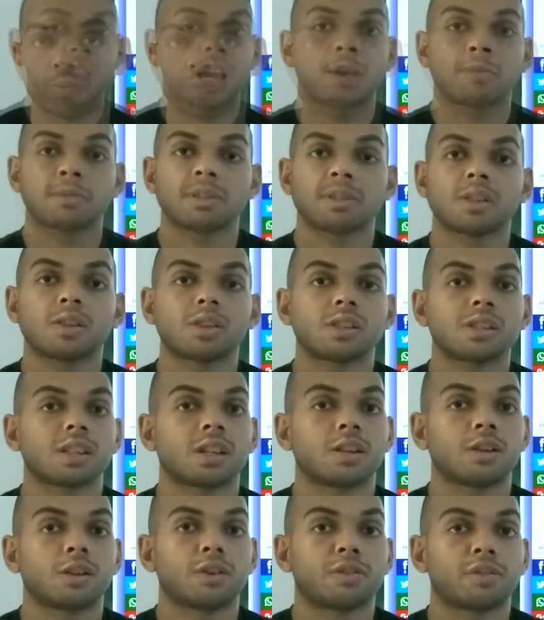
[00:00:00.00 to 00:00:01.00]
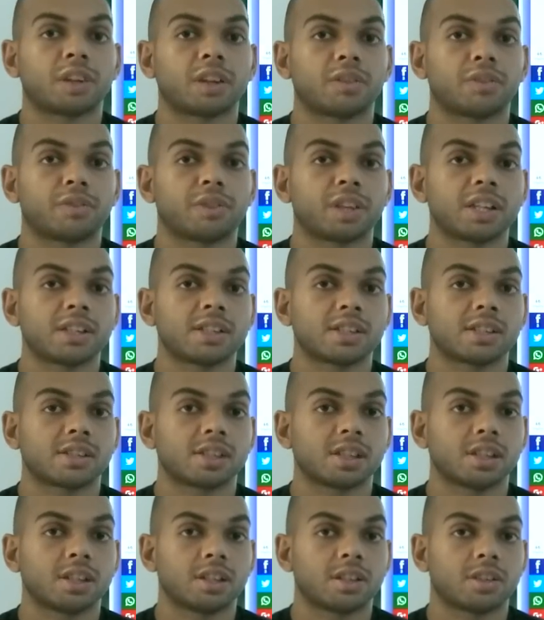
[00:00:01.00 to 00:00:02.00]
Amazon is now offering a free
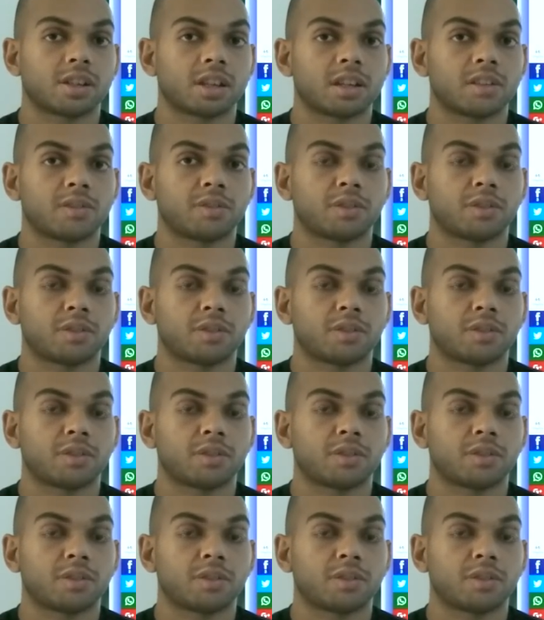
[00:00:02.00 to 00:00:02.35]
60-day trial